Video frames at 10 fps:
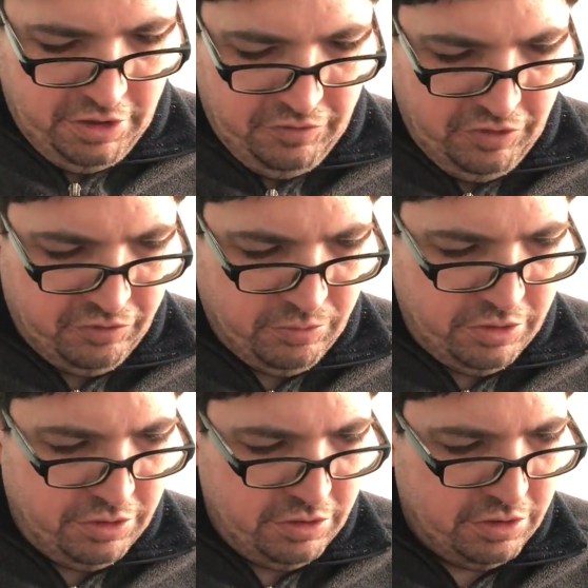this
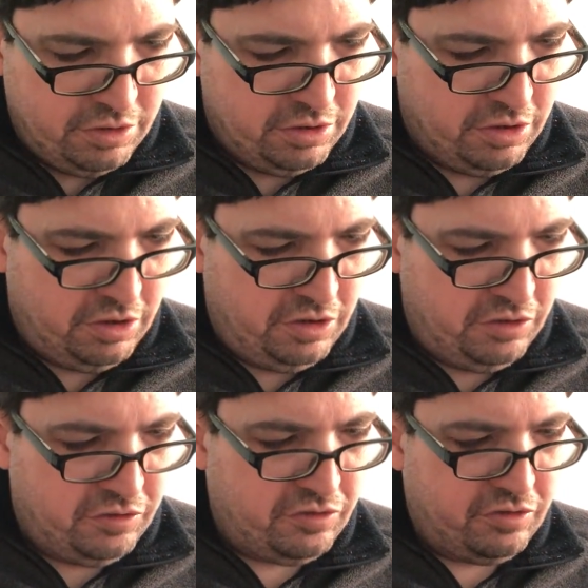one
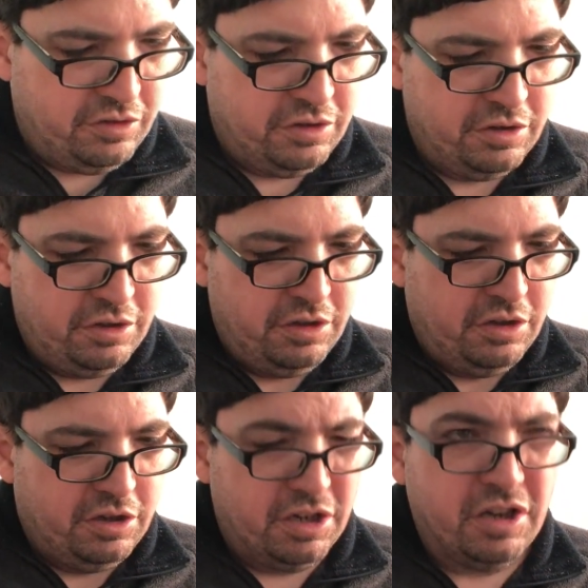is,
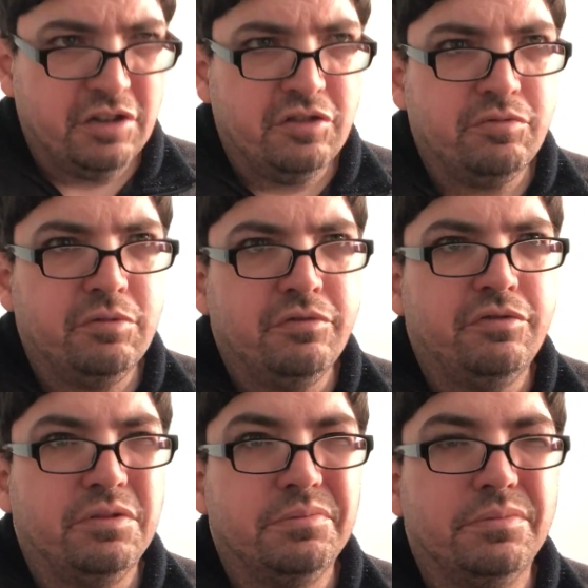I got this one
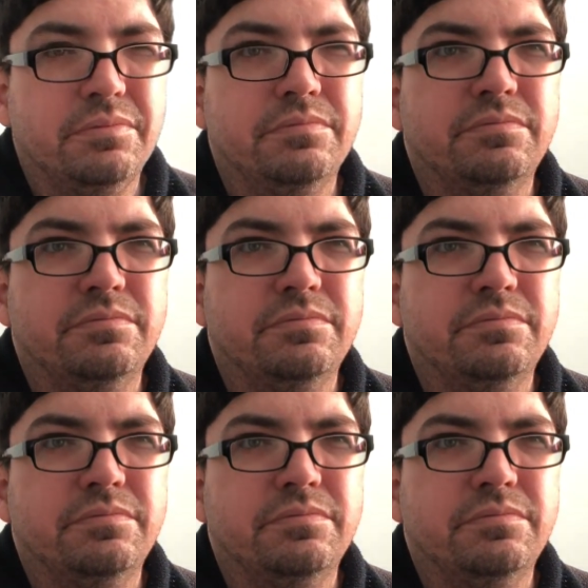from,